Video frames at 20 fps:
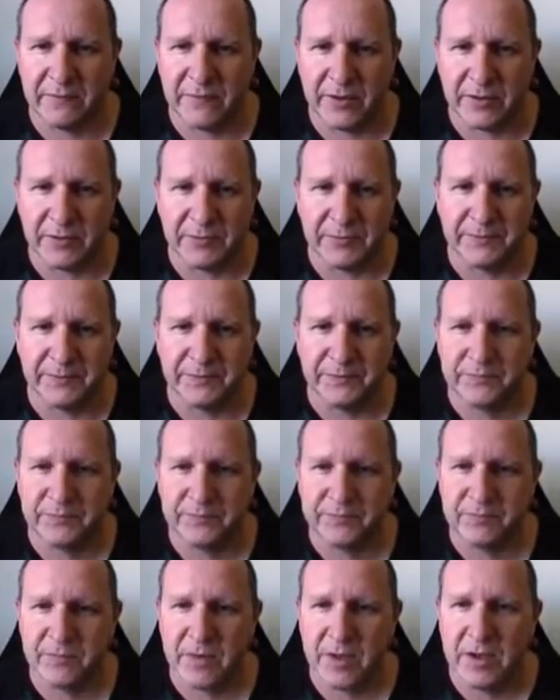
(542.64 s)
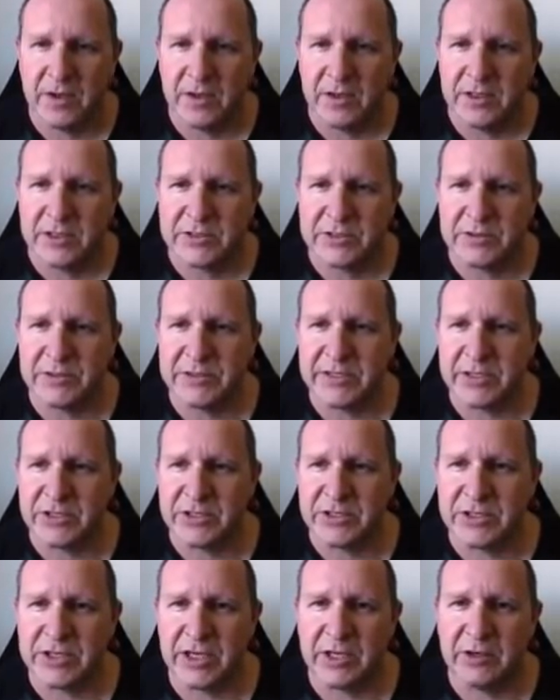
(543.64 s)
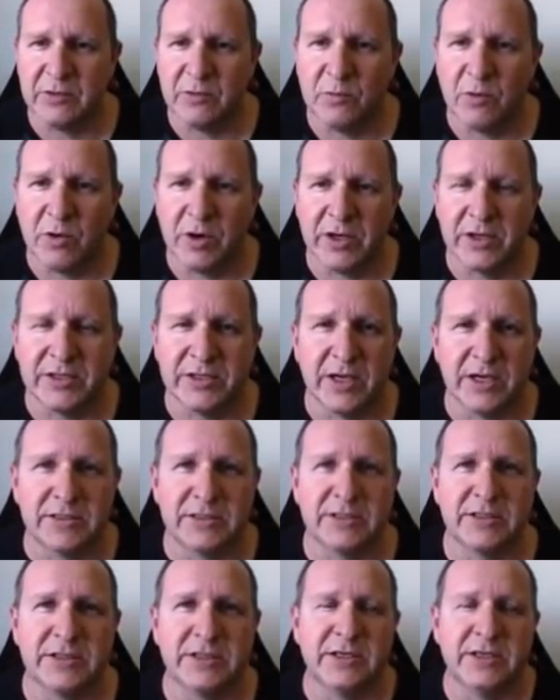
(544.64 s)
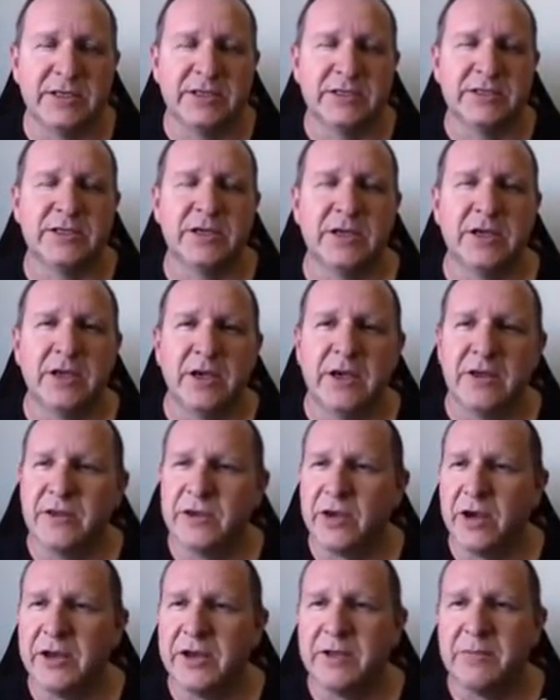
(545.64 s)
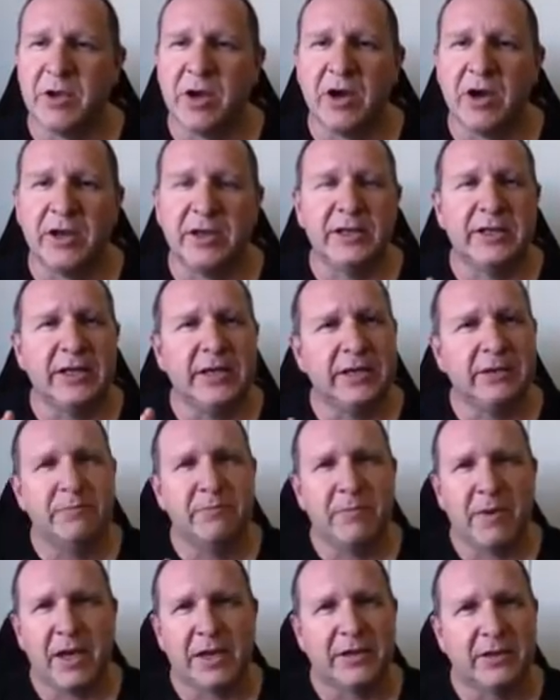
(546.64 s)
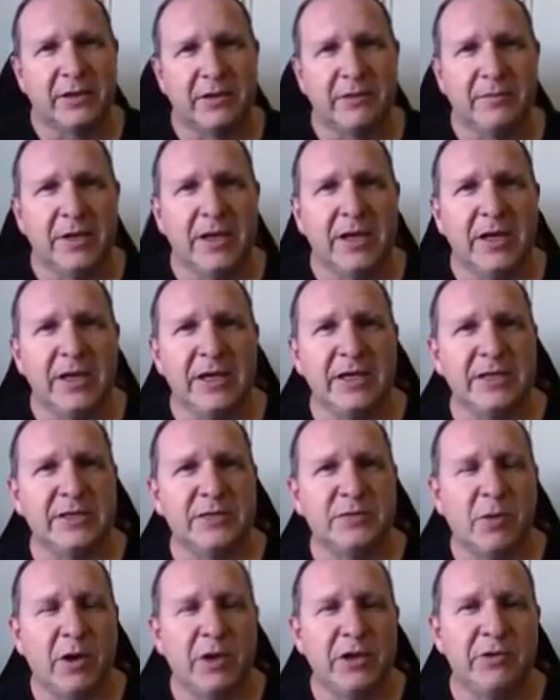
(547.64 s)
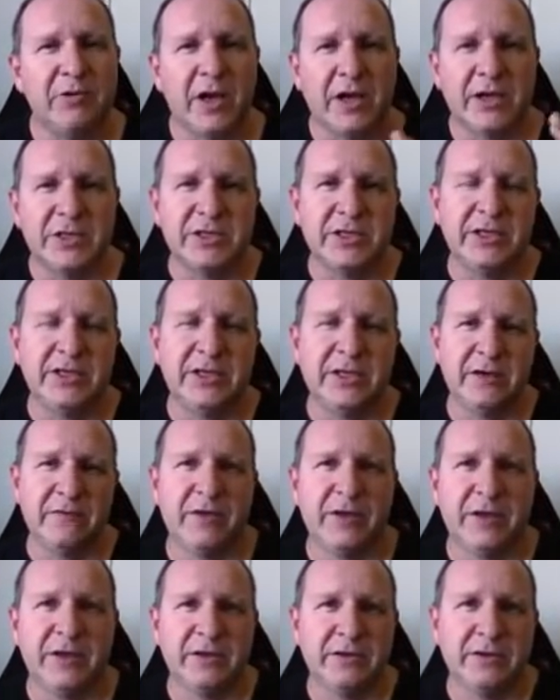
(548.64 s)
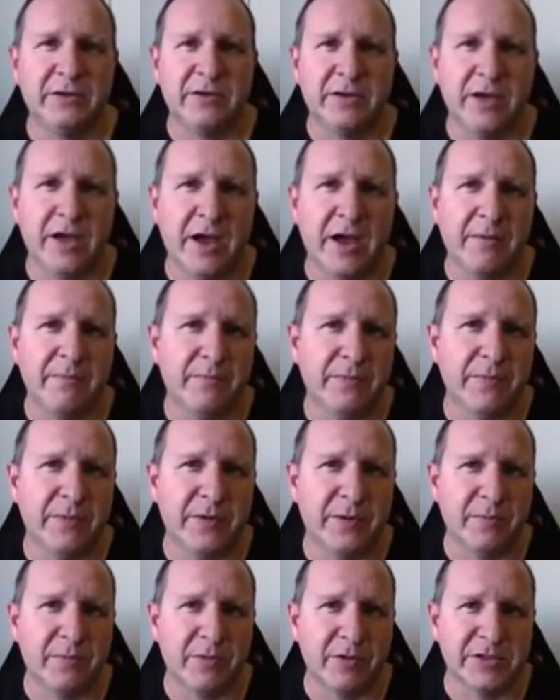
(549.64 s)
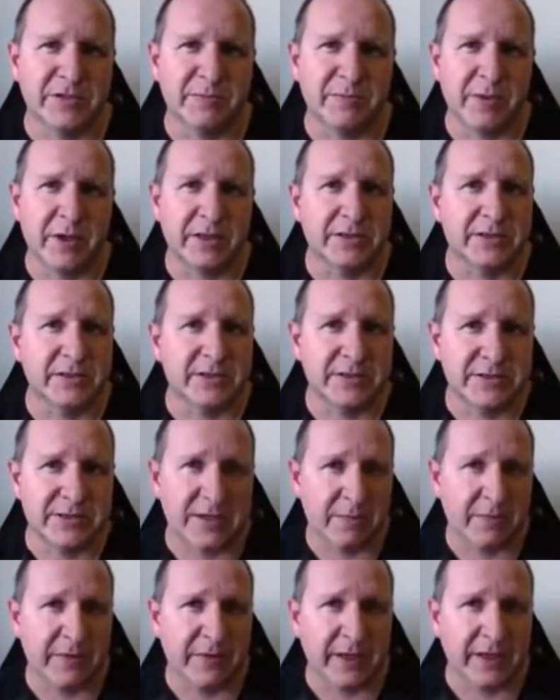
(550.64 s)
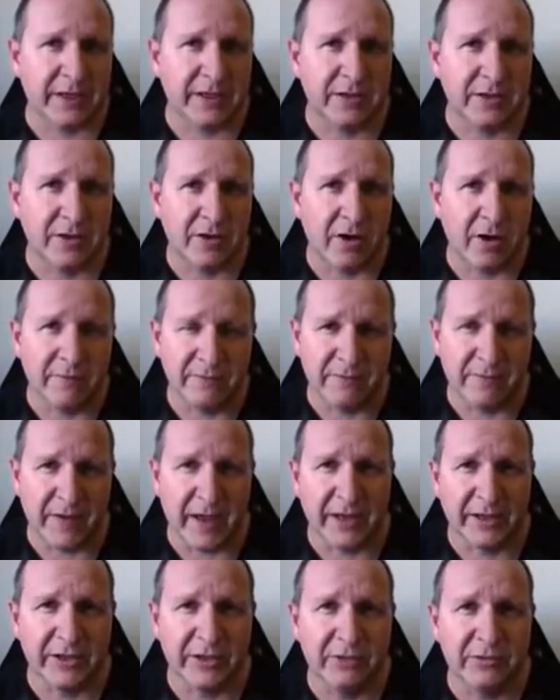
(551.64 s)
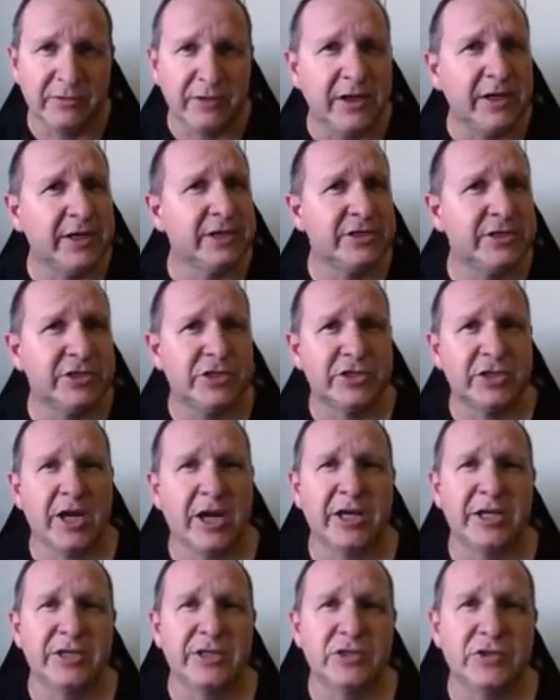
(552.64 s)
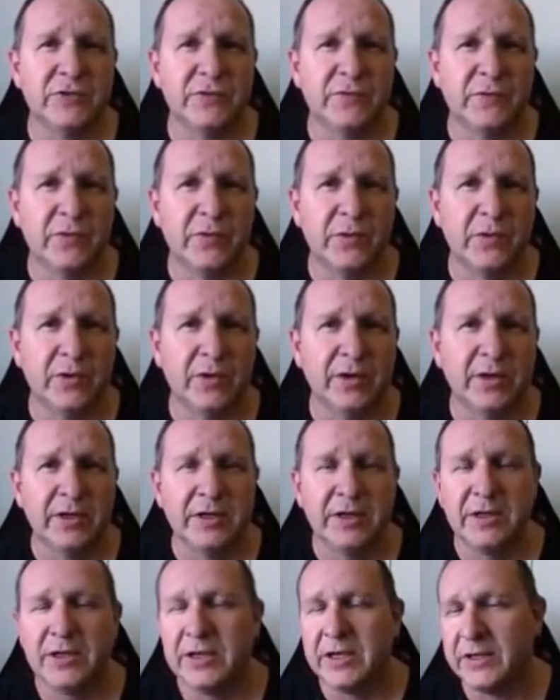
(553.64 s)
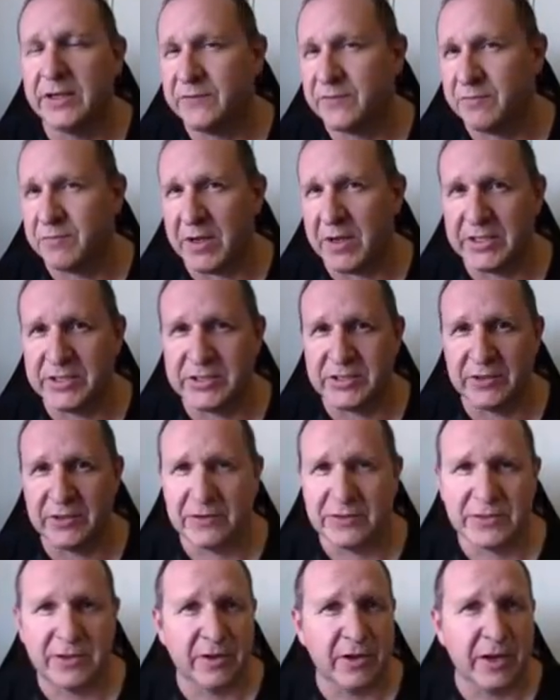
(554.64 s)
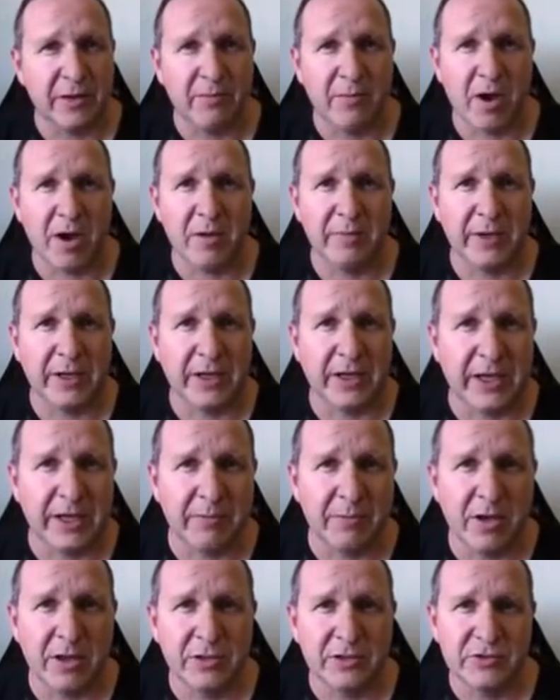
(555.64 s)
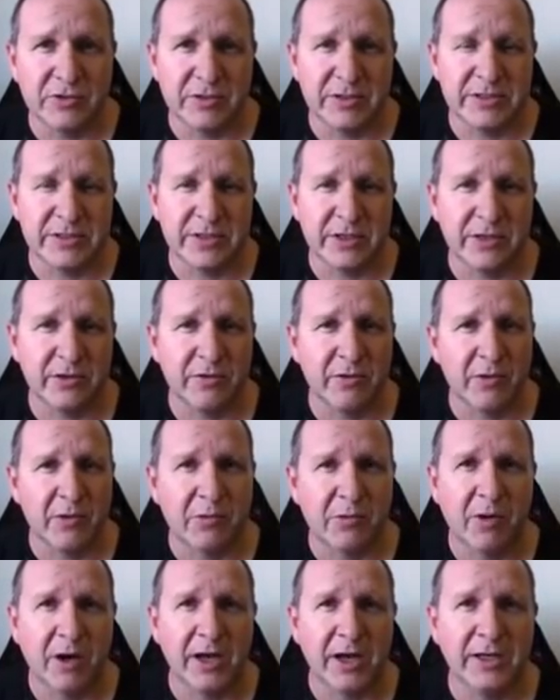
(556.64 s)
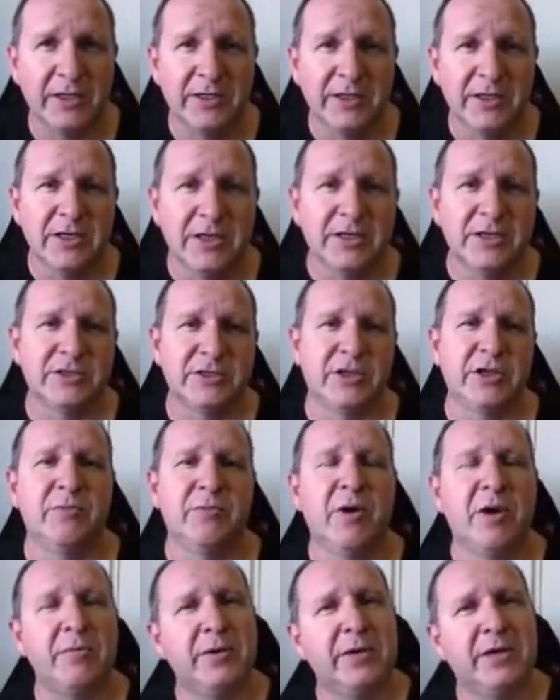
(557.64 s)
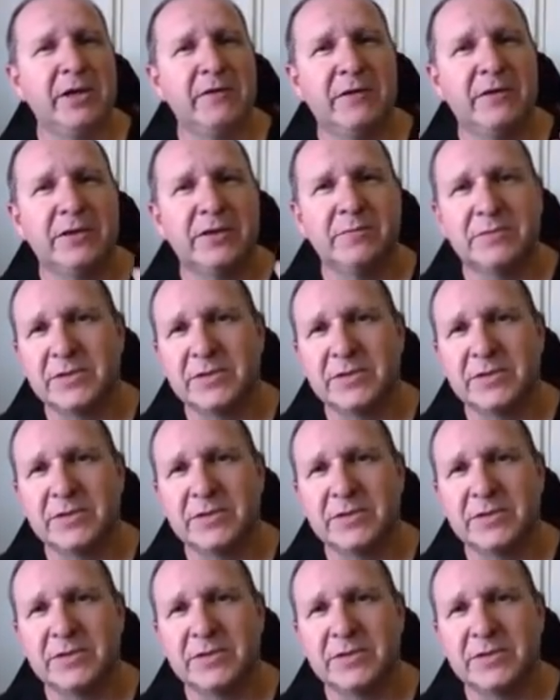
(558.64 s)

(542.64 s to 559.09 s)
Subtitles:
funnel. So essentially what it does is, the idea behind a lead magnet is where you're actually giving the prospect something of value in exchange for information. So it might be an email address that you require. So you might be giving them